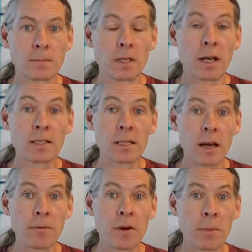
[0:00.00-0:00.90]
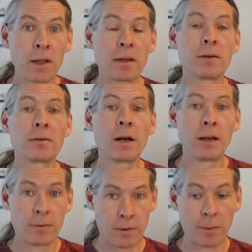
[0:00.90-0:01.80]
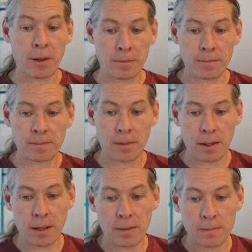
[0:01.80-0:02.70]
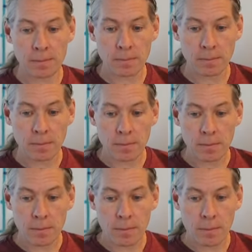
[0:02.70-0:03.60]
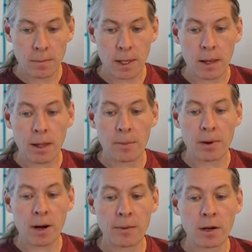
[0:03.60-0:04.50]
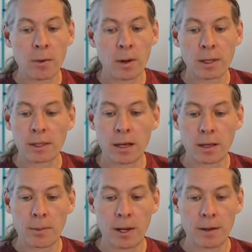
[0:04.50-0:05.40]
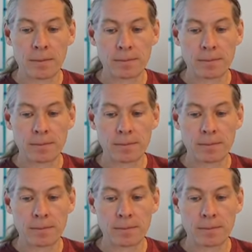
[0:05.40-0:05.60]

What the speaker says: They're not stuck from it, they're running from it. Okay? And they probably don't want to talk about it.